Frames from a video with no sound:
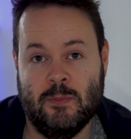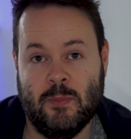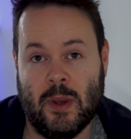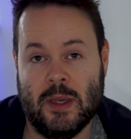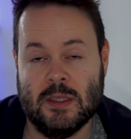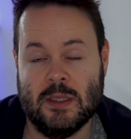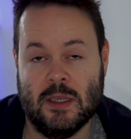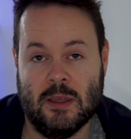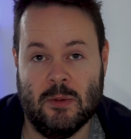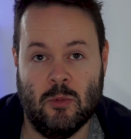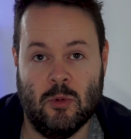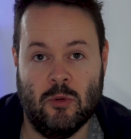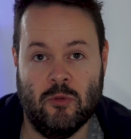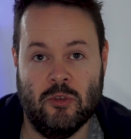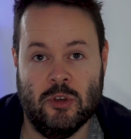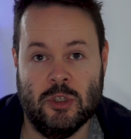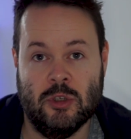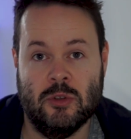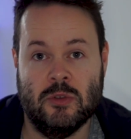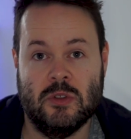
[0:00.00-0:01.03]
basically will
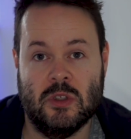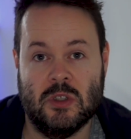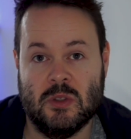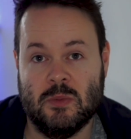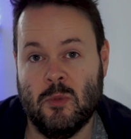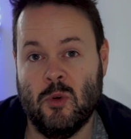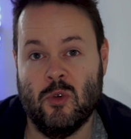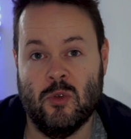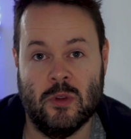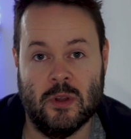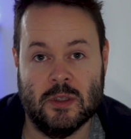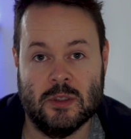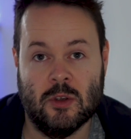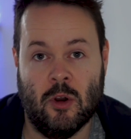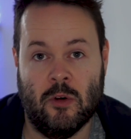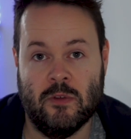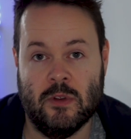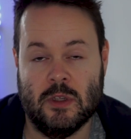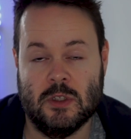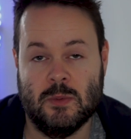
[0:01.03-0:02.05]
reduce the smoothness
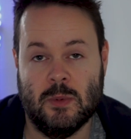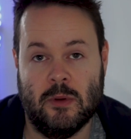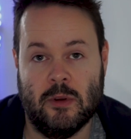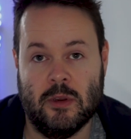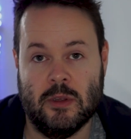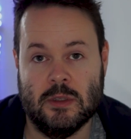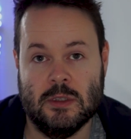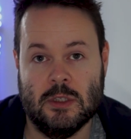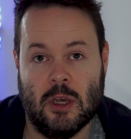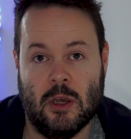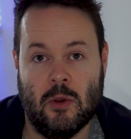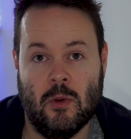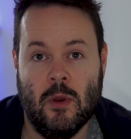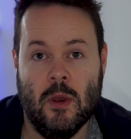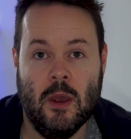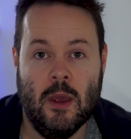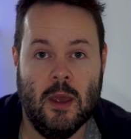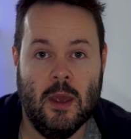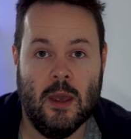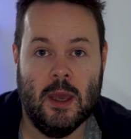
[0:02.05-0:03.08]
of the experience. So
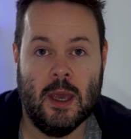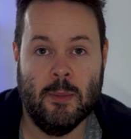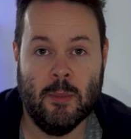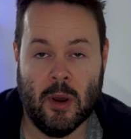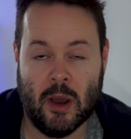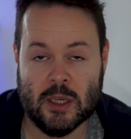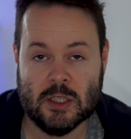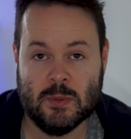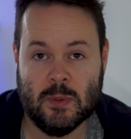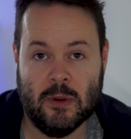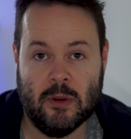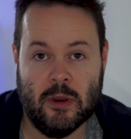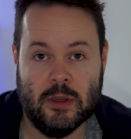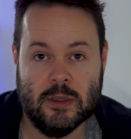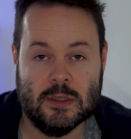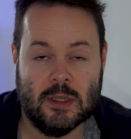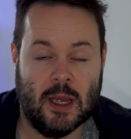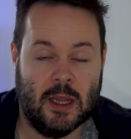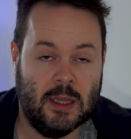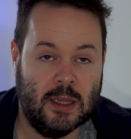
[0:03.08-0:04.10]
in my
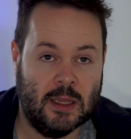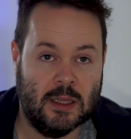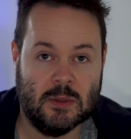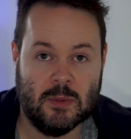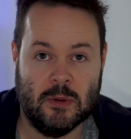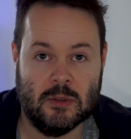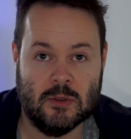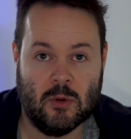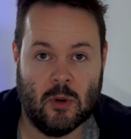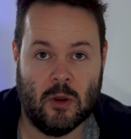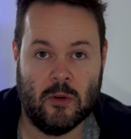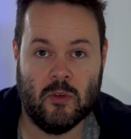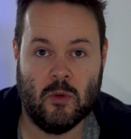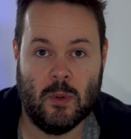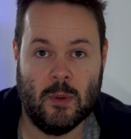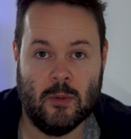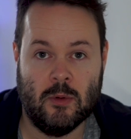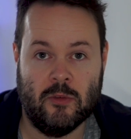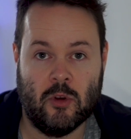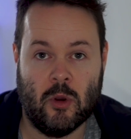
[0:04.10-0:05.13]
experience and the experience of quite a few
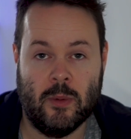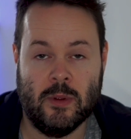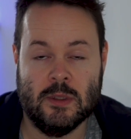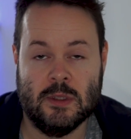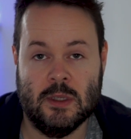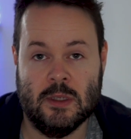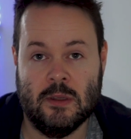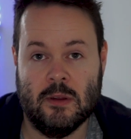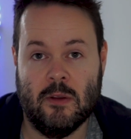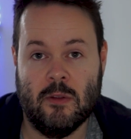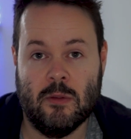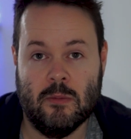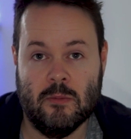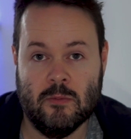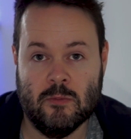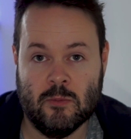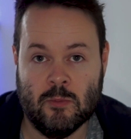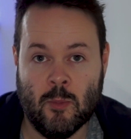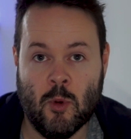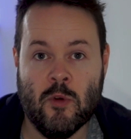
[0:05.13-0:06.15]
people who've commented,
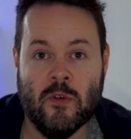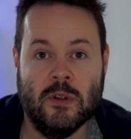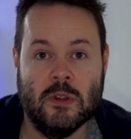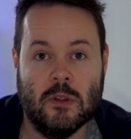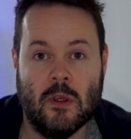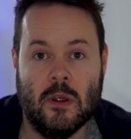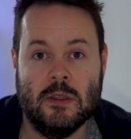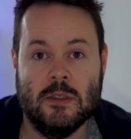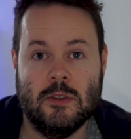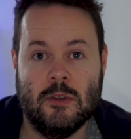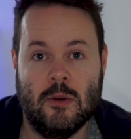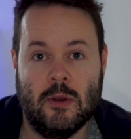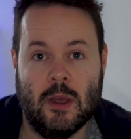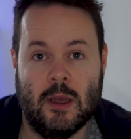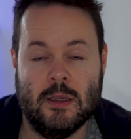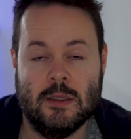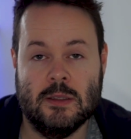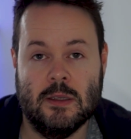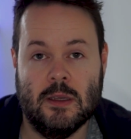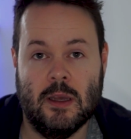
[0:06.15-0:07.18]
moving to 32
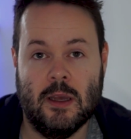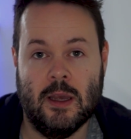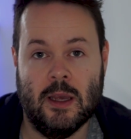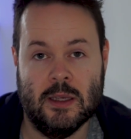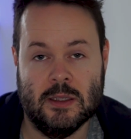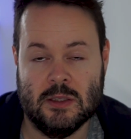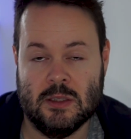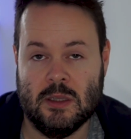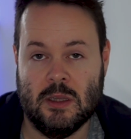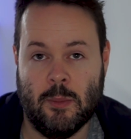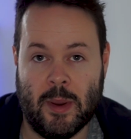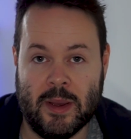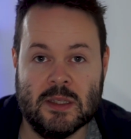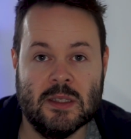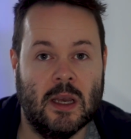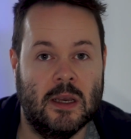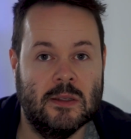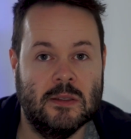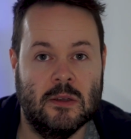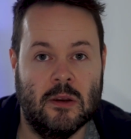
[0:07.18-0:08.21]
gigs is the best
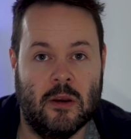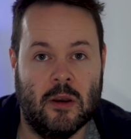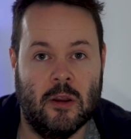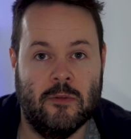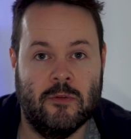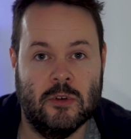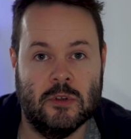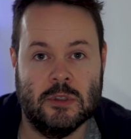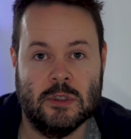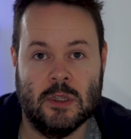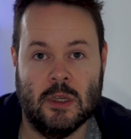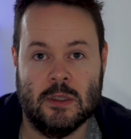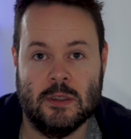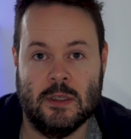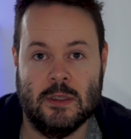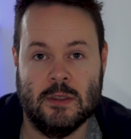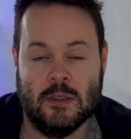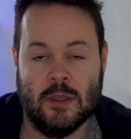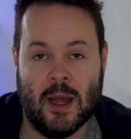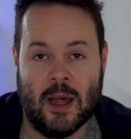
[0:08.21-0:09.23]
case scenario for Star
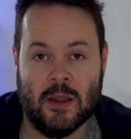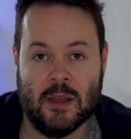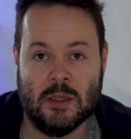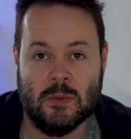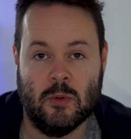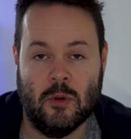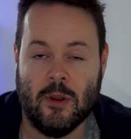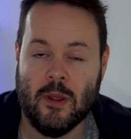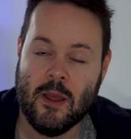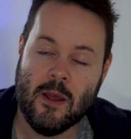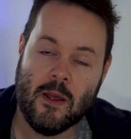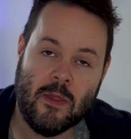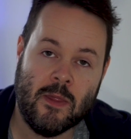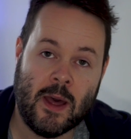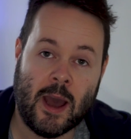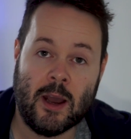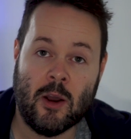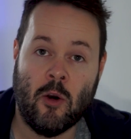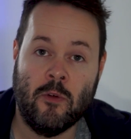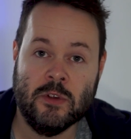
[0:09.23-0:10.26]
Citizen at this point.
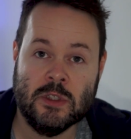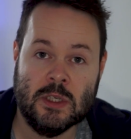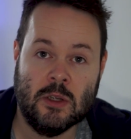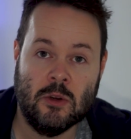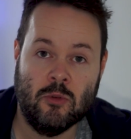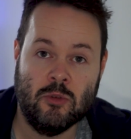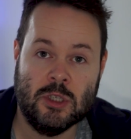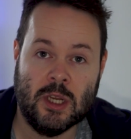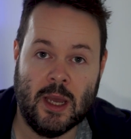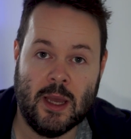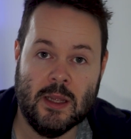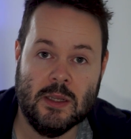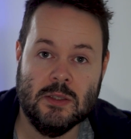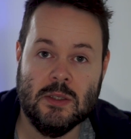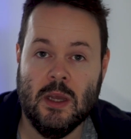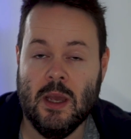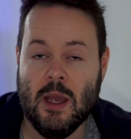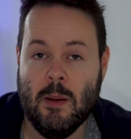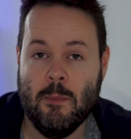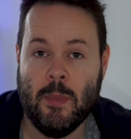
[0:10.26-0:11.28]
That obviously could all change,
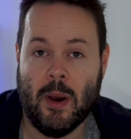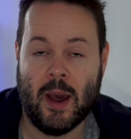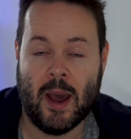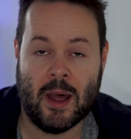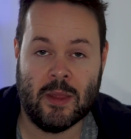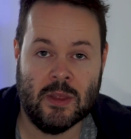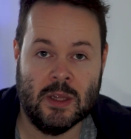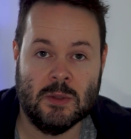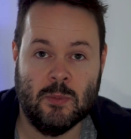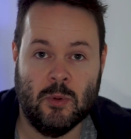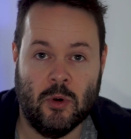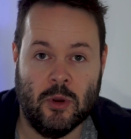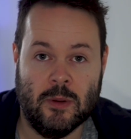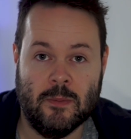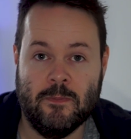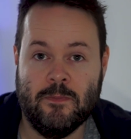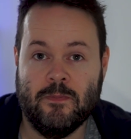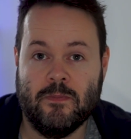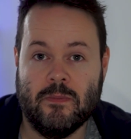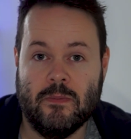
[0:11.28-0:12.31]
but at this point,
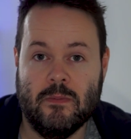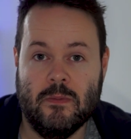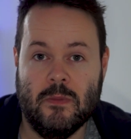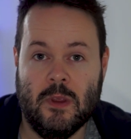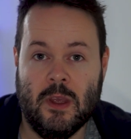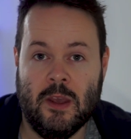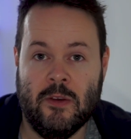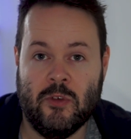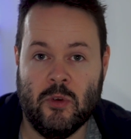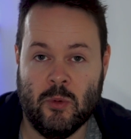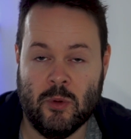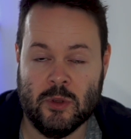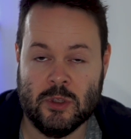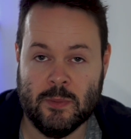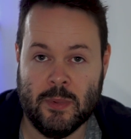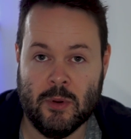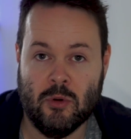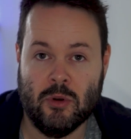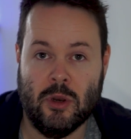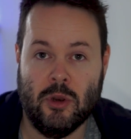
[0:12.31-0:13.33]
if you were to
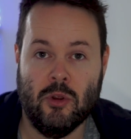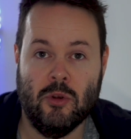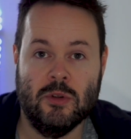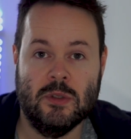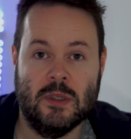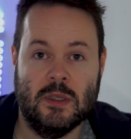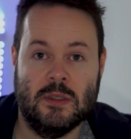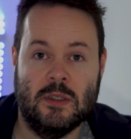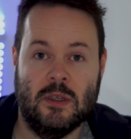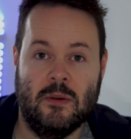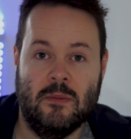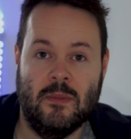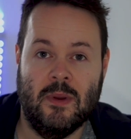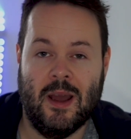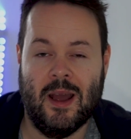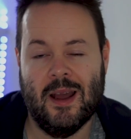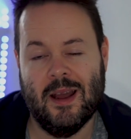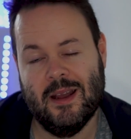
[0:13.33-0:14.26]
build a new system,